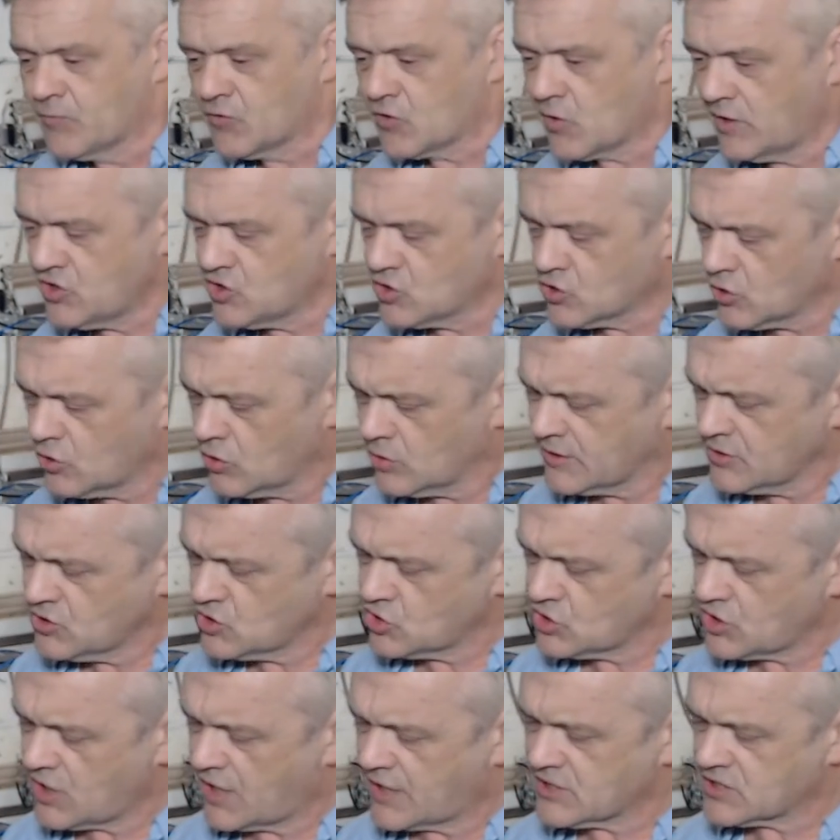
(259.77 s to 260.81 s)
So I thought
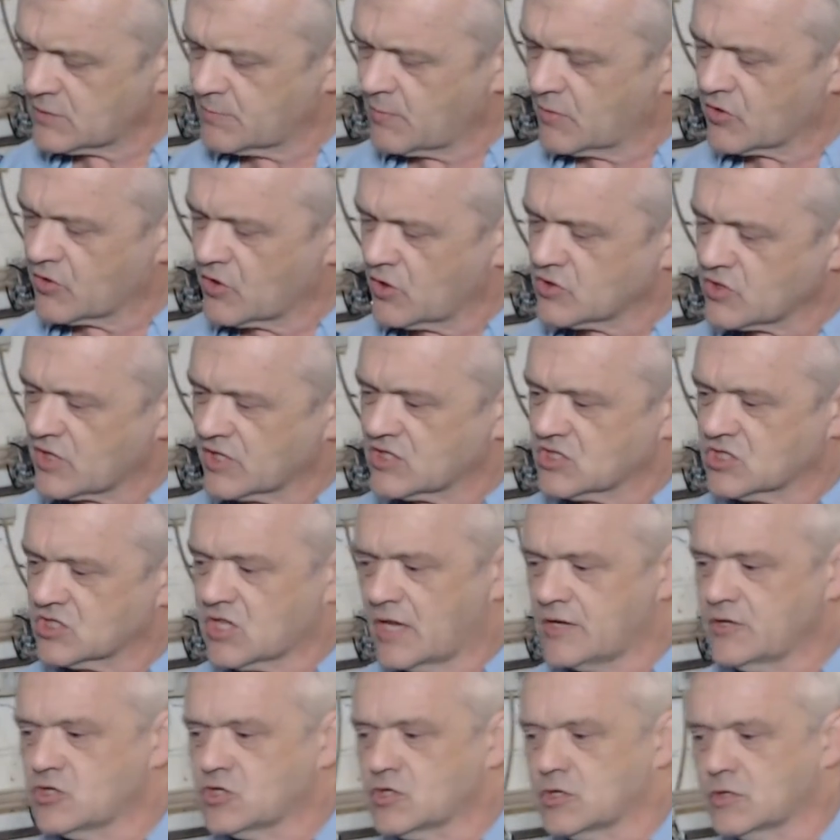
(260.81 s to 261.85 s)
I'd share some of those
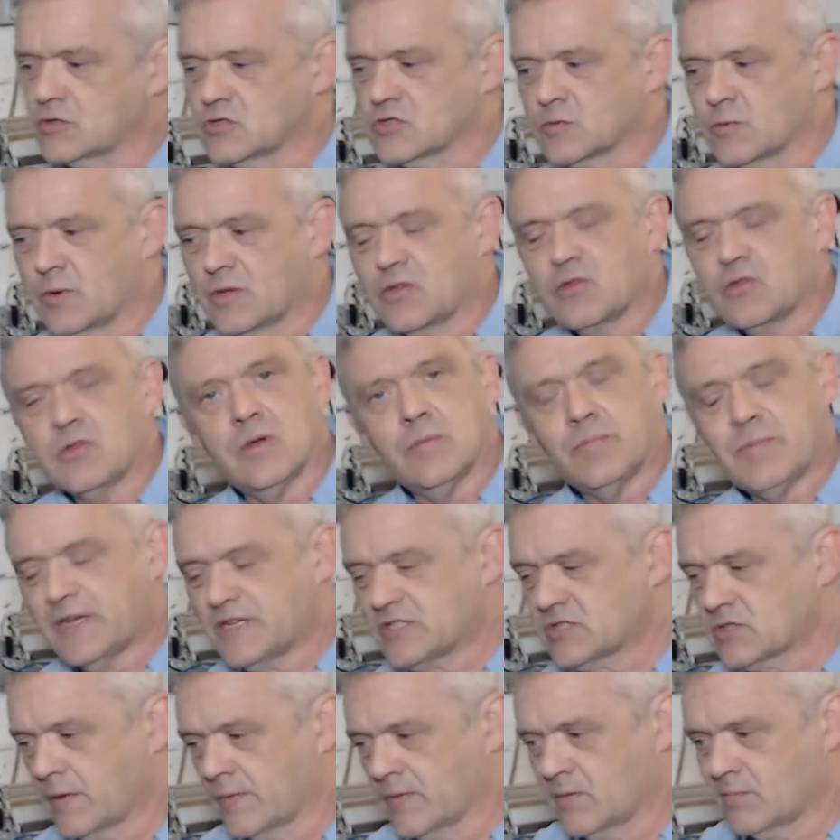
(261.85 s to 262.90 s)
extensions with you
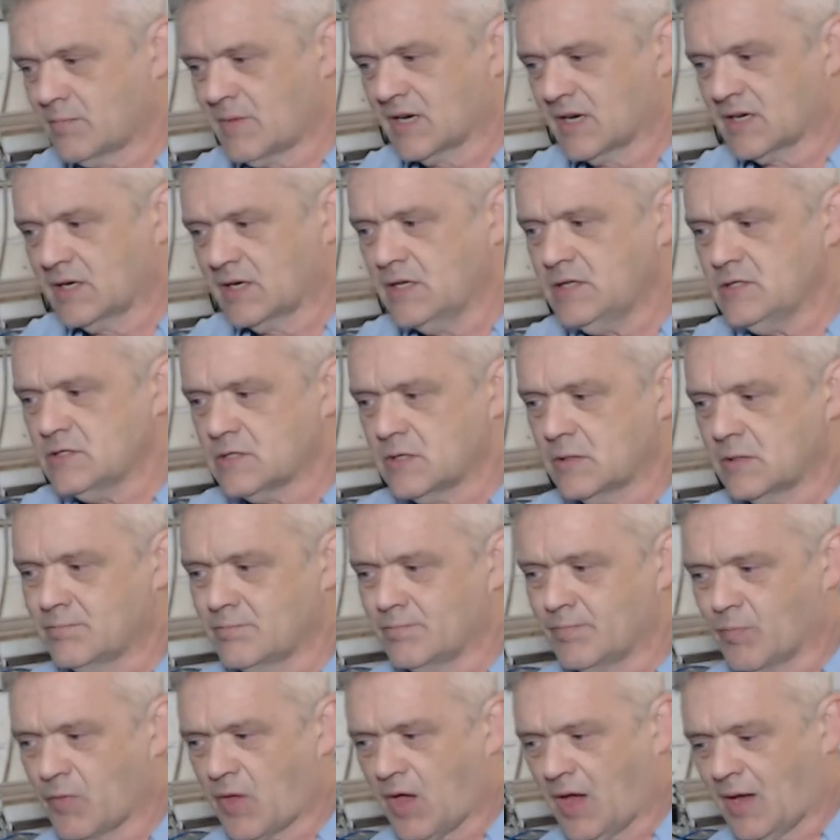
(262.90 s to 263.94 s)
based on the
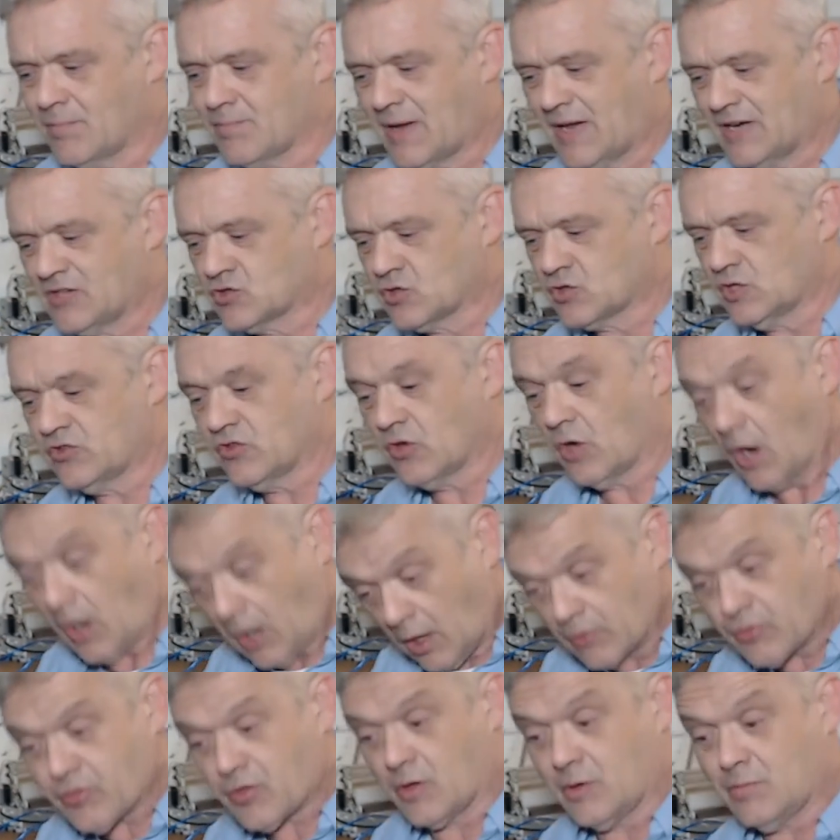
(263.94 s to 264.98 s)
magnesium battery to
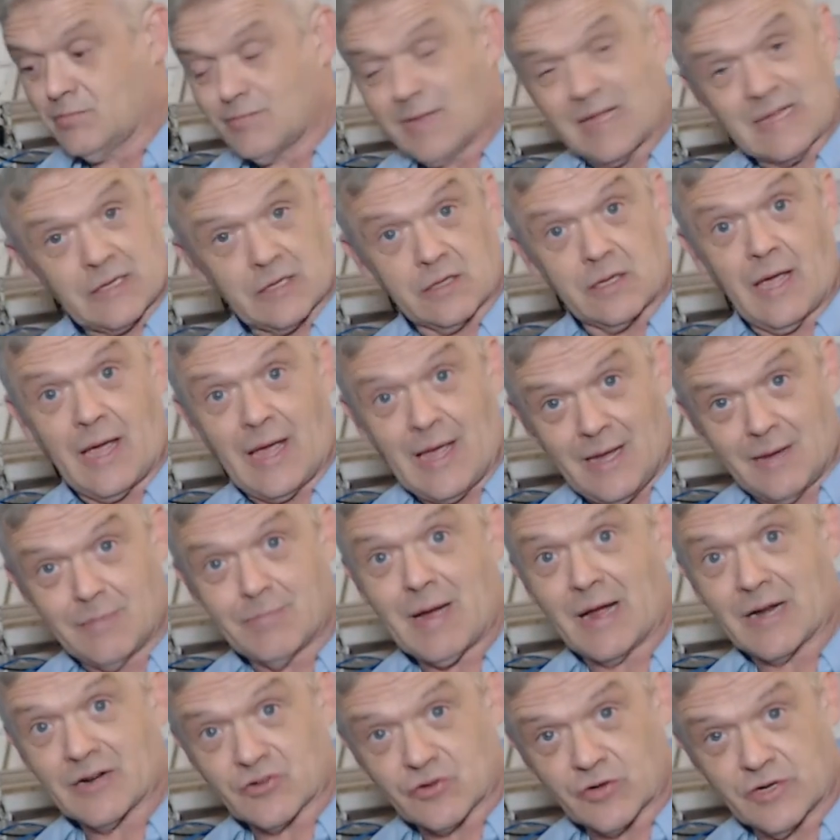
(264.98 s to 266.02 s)
other metal air
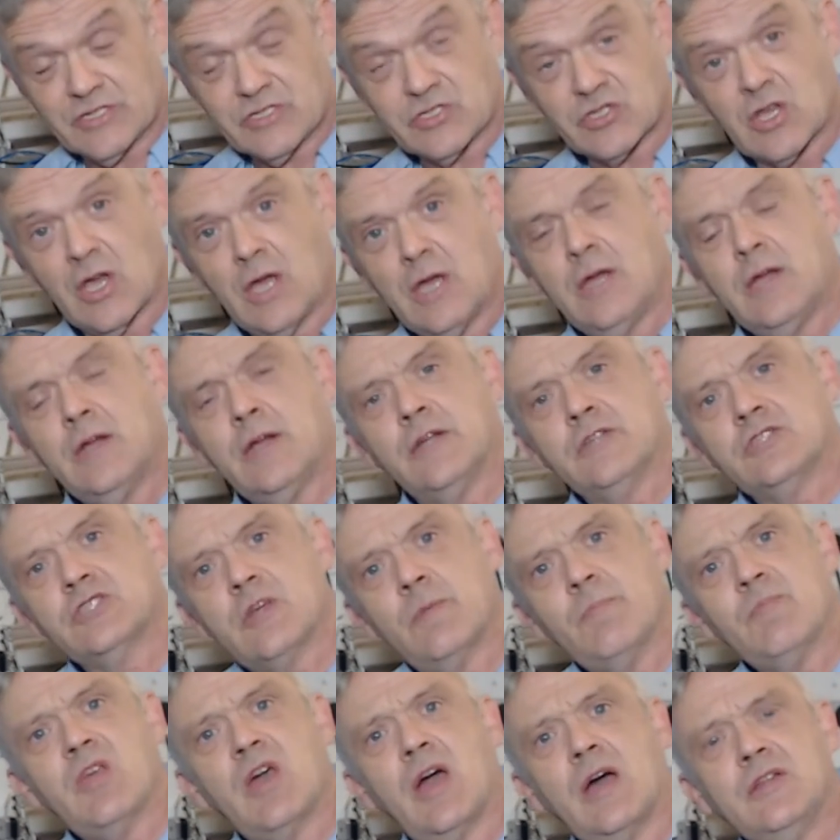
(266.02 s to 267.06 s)
batteries, and
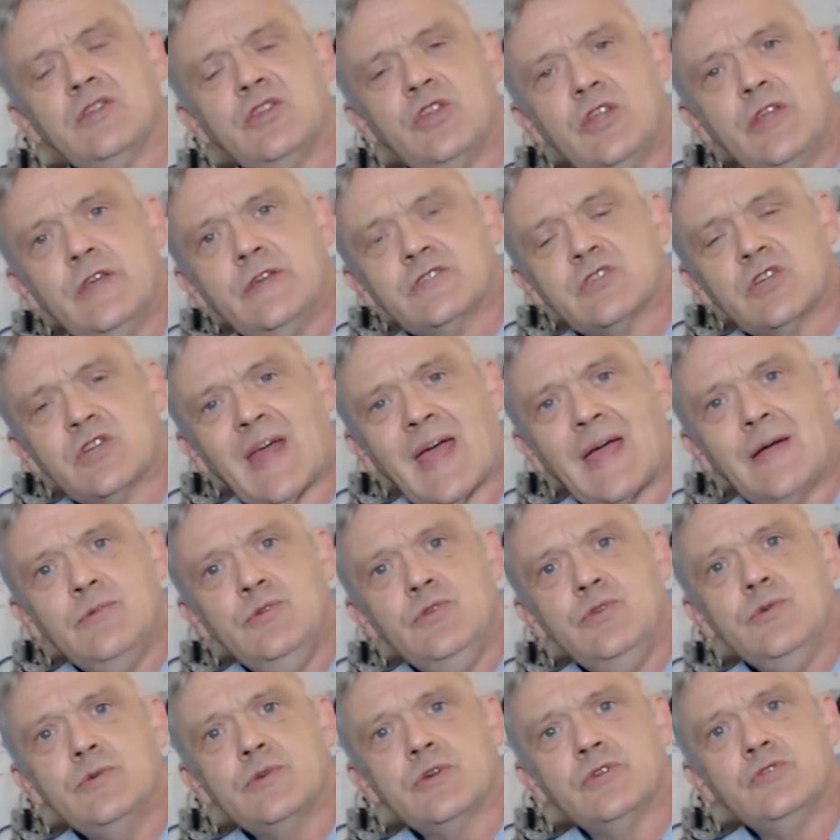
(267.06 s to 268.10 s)
some of the ideas on how
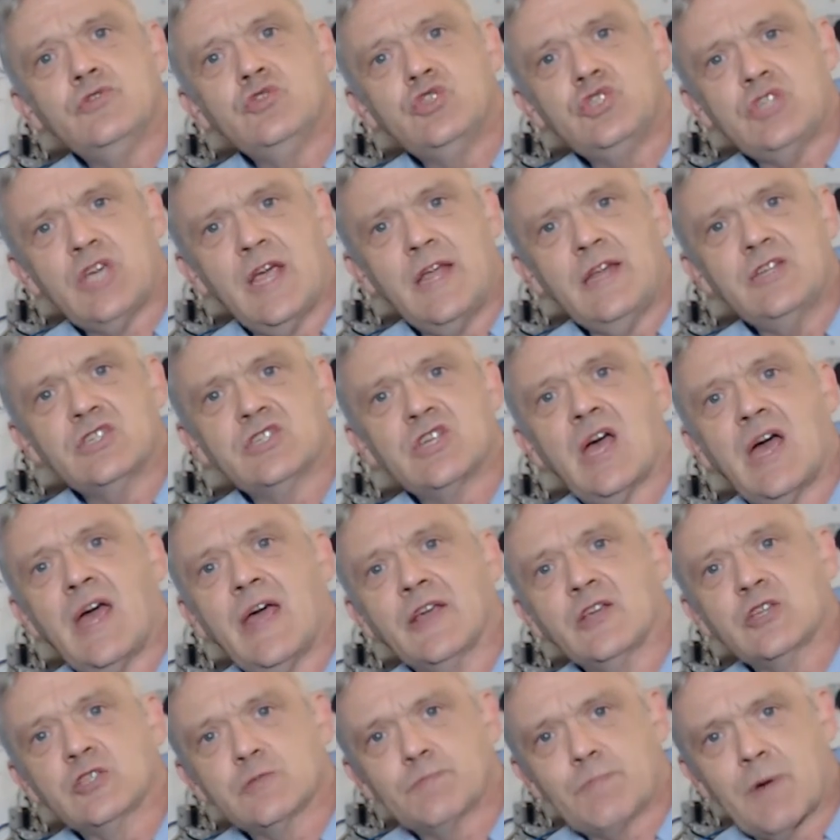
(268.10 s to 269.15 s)
you can change that,
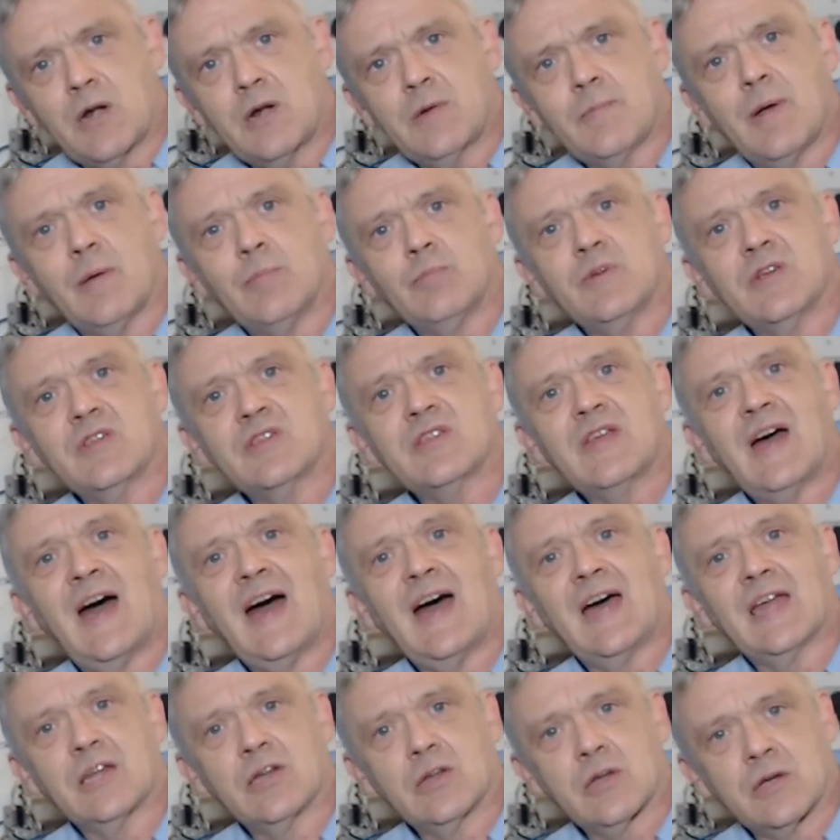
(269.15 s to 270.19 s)
experiment with
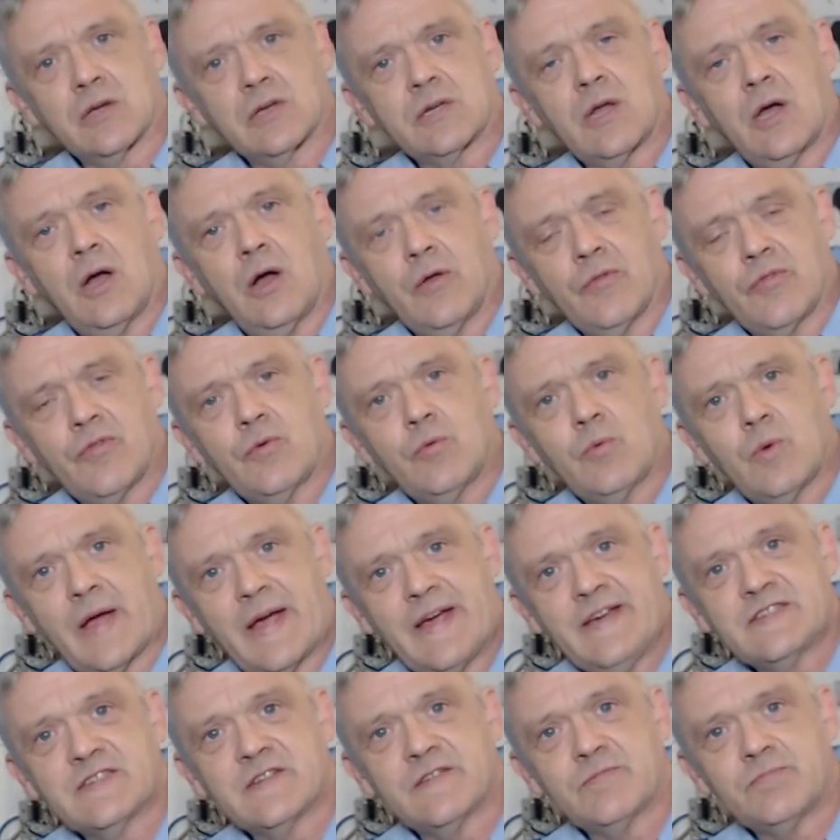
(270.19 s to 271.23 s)
that, and look at other
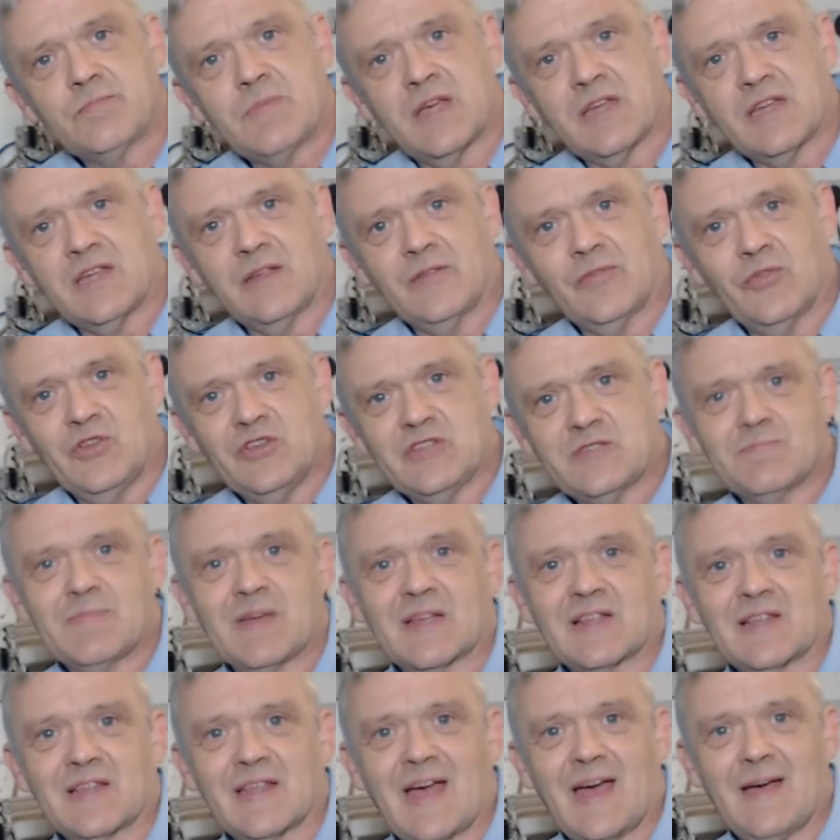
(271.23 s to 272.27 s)
ways of making these
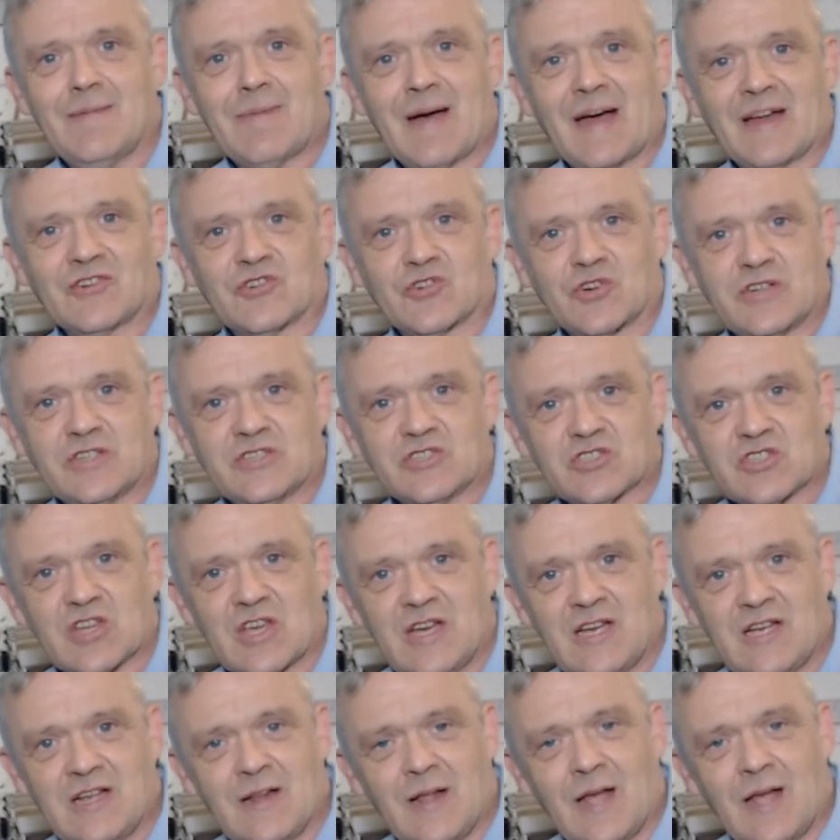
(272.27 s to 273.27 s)
metal air batteries.